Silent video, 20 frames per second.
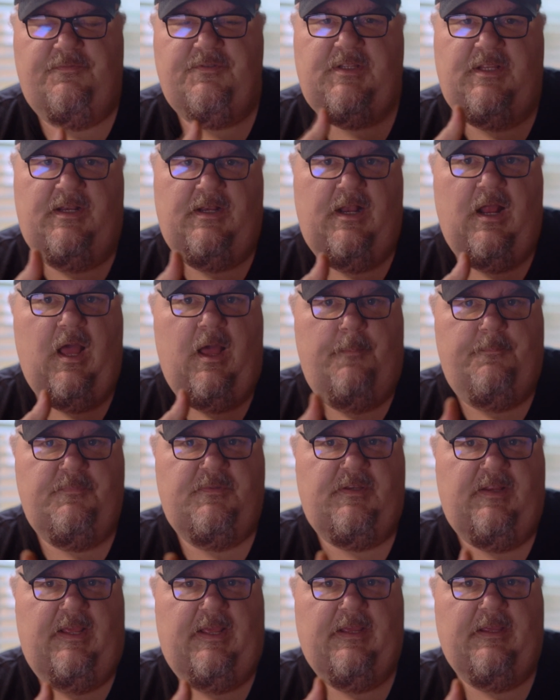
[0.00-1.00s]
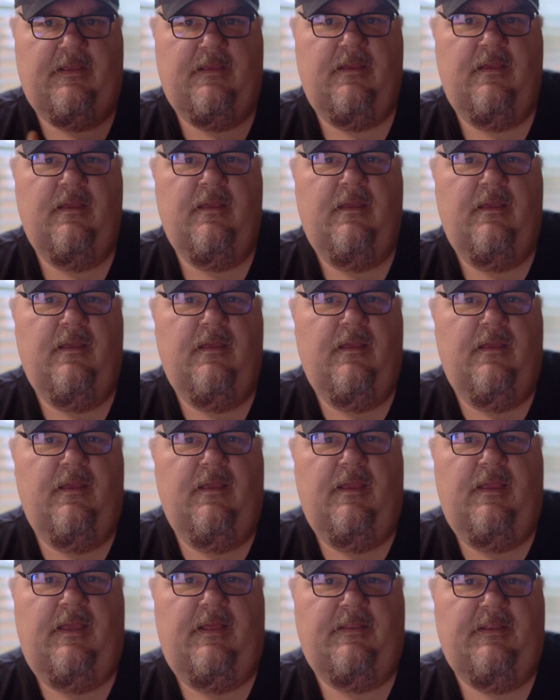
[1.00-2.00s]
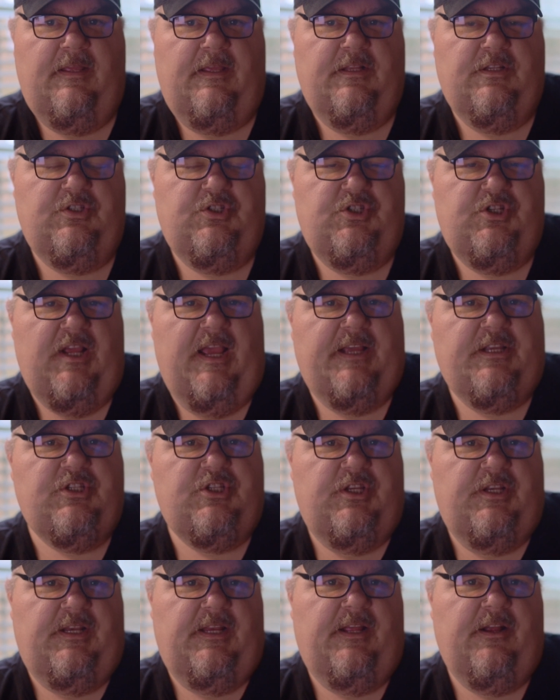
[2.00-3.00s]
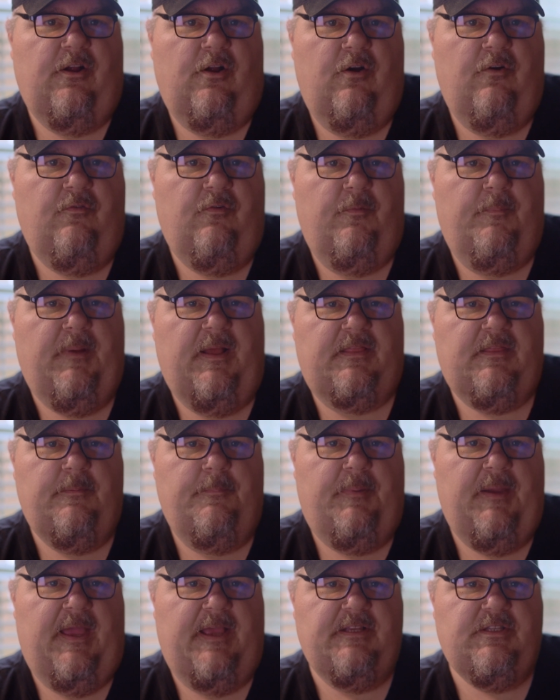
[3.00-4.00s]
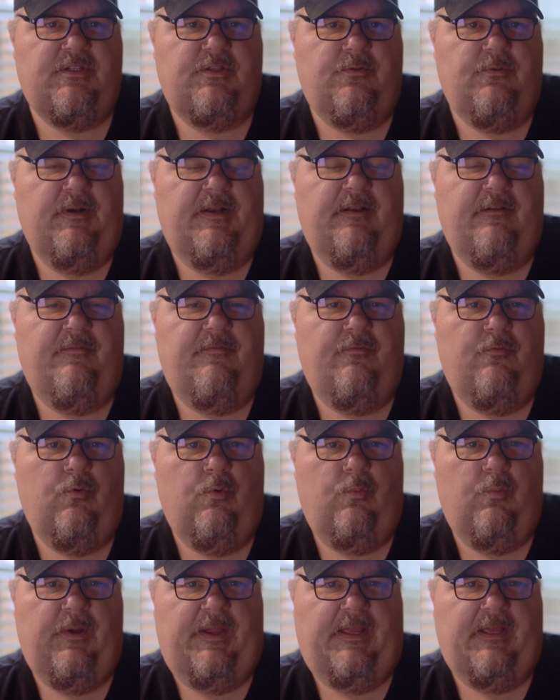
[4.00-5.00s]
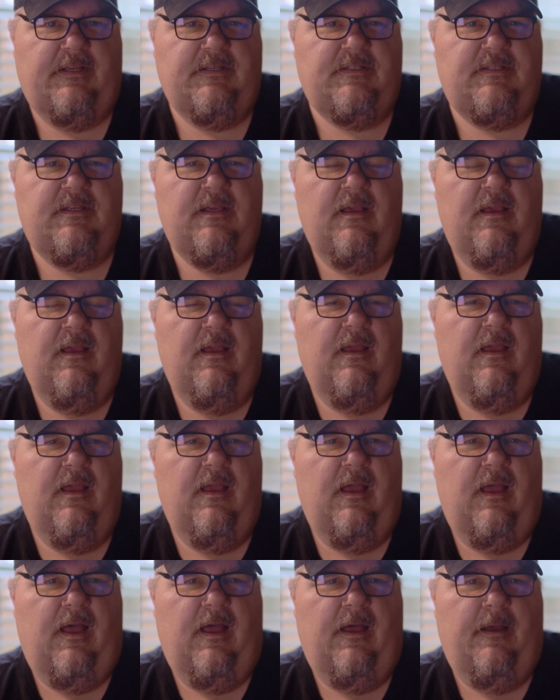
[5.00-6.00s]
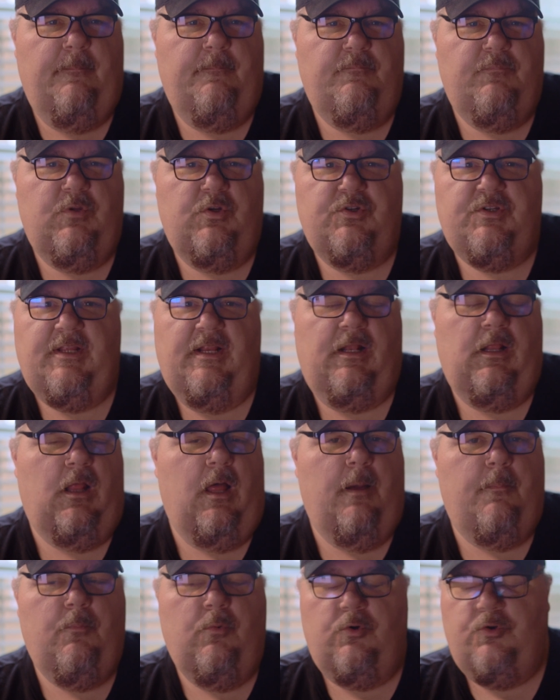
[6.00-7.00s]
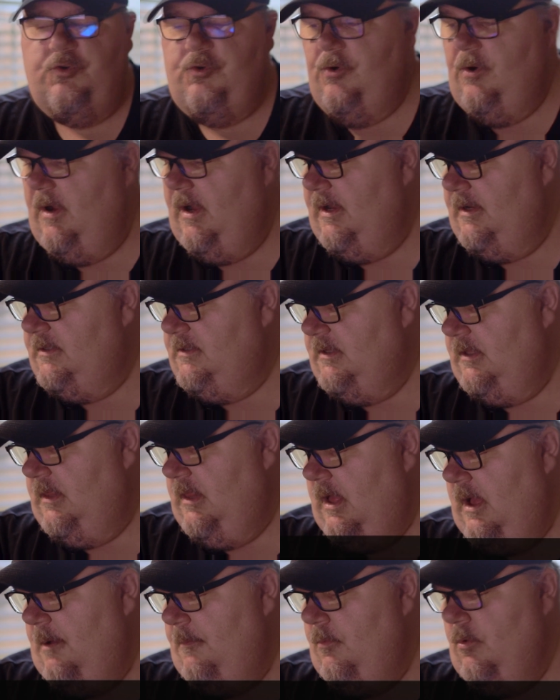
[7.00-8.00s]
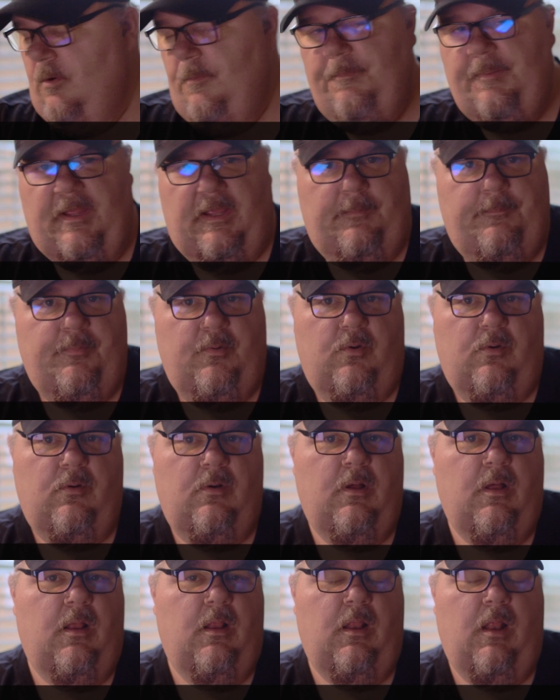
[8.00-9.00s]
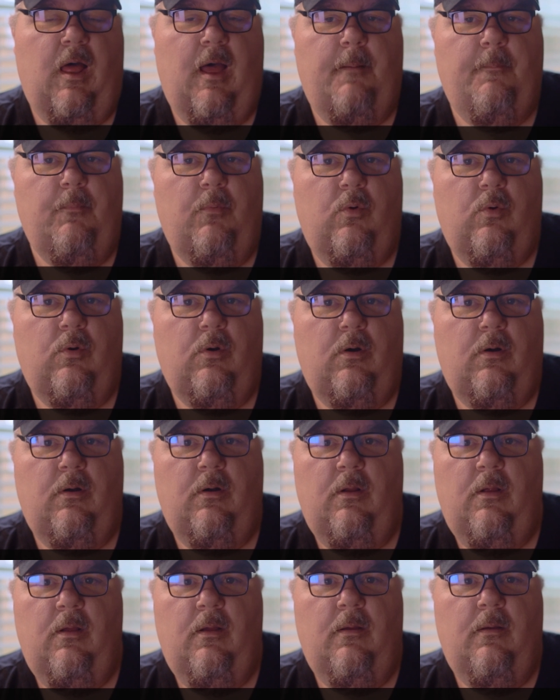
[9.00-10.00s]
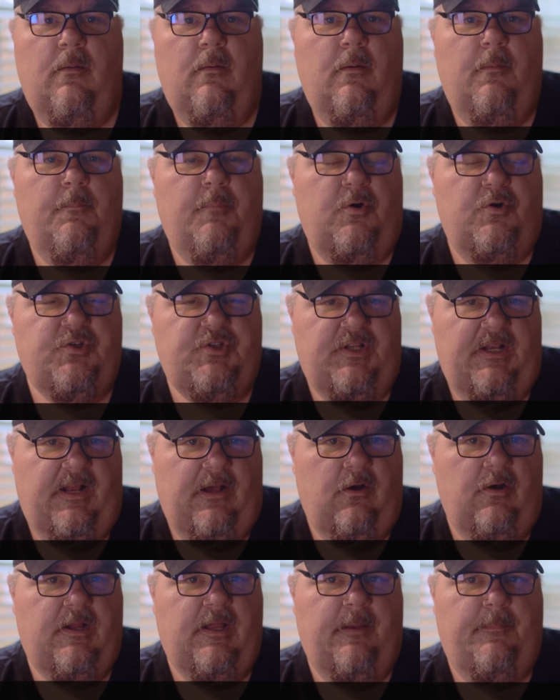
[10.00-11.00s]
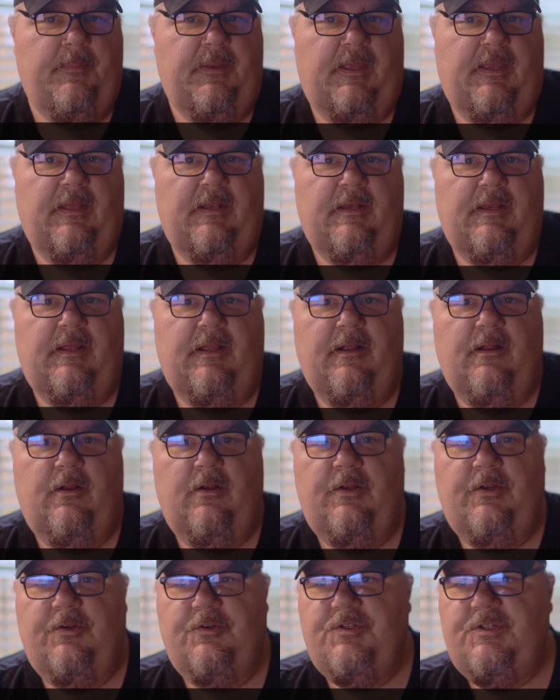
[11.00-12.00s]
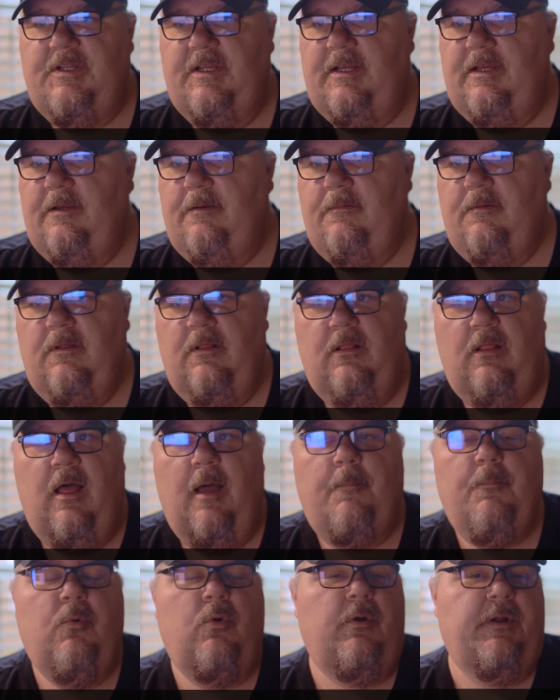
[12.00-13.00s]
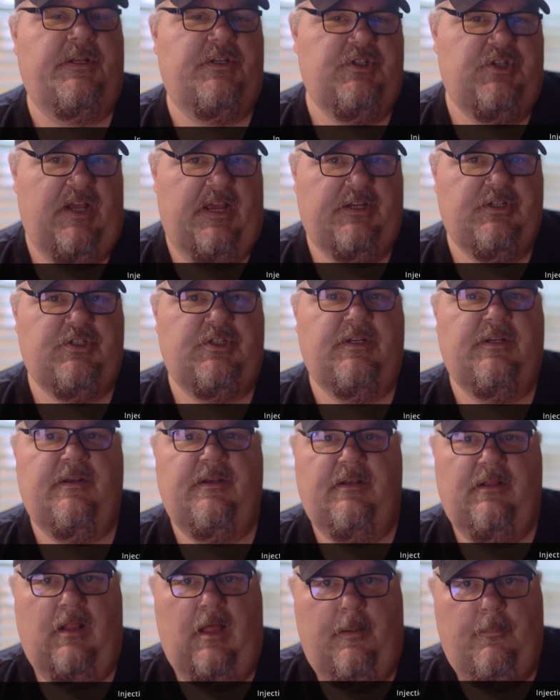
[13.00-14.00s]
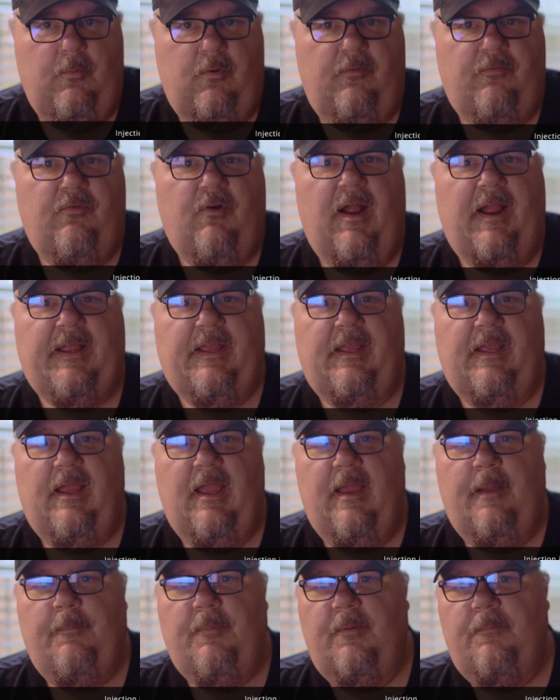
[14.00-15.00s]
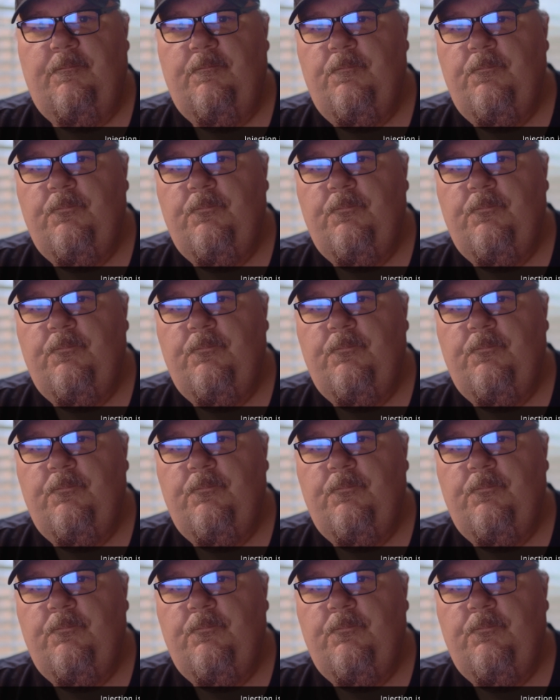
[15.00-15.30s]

seen an uptick in the injection here over about the past 3 to 4 weeks. You're seeing a lot more trucks, a lot more people, a lot more personnel coming in here. You're seeing a lot more injection and a lot more fracking happen